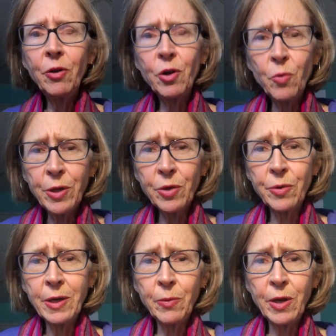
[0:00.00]
you're
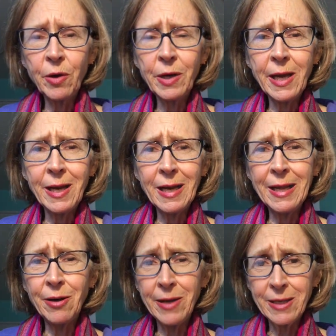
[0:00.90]
wondering, we already had a
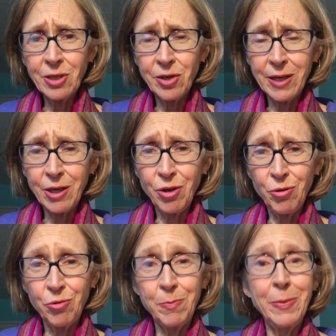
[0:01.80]
letter yesterday,
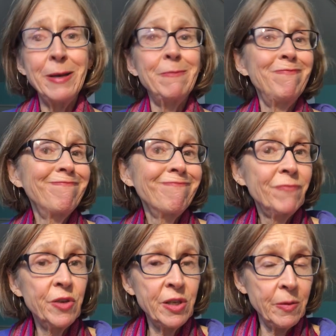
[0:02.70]
Q, but
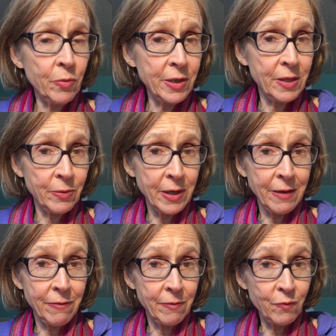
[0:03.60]
for some reason we
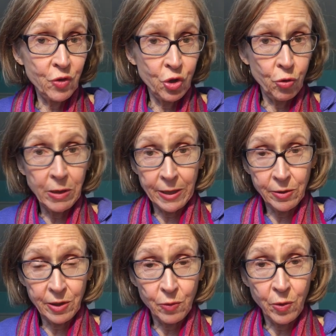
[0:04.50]
have 2
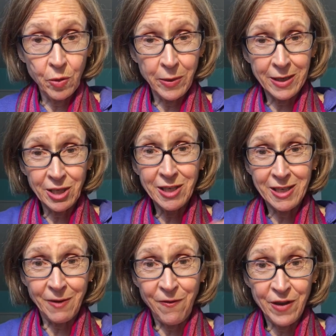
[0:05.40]
letters in 1 week
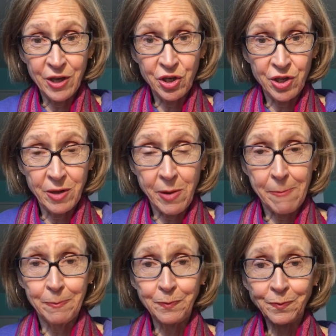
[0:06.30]
just to finish them
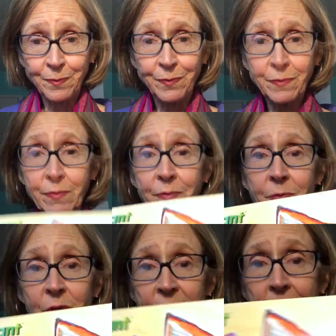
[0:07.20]
up.
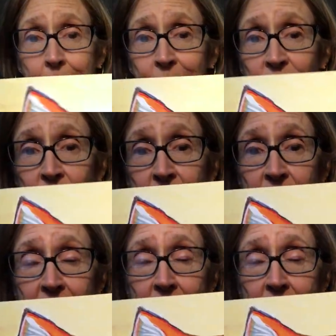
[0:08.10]
Yeah, so here's